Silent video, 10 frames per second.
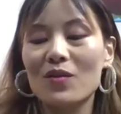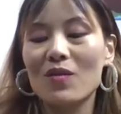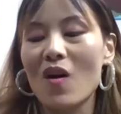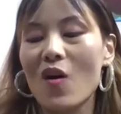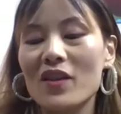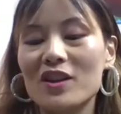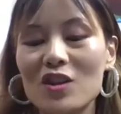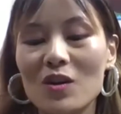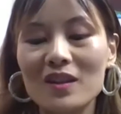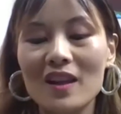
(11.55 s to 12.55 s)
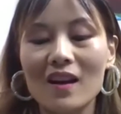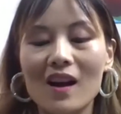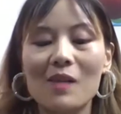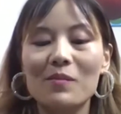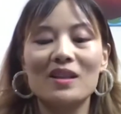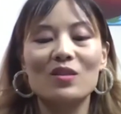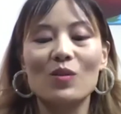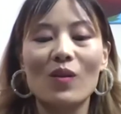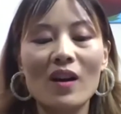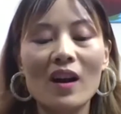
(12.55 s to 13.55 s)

all the shows at the Comedy Store.